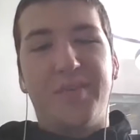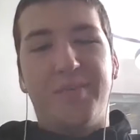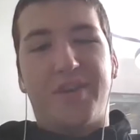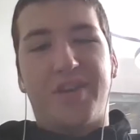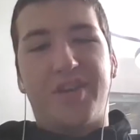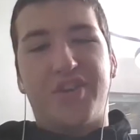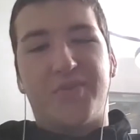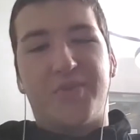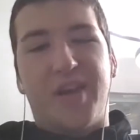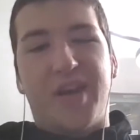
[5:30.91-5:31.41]

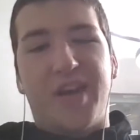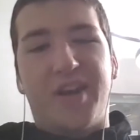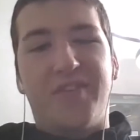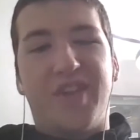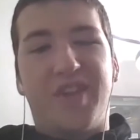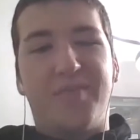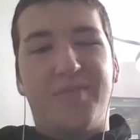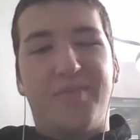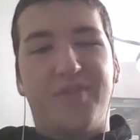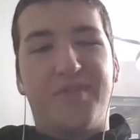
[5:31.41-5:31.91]
because we had
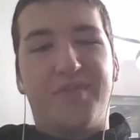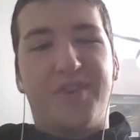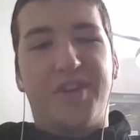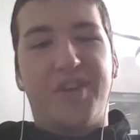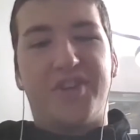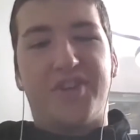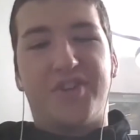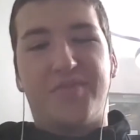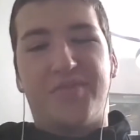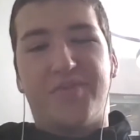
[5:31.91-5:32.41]
that
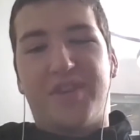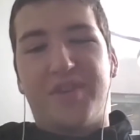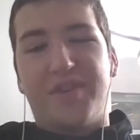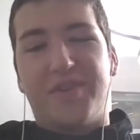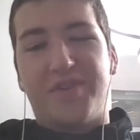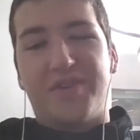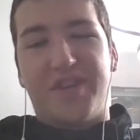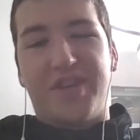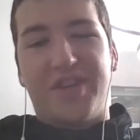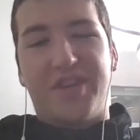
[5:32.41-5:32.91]
motivation where they
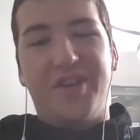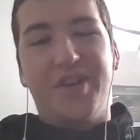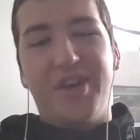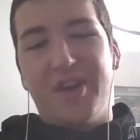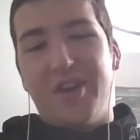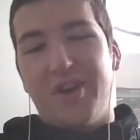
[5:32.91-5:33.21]
were saying,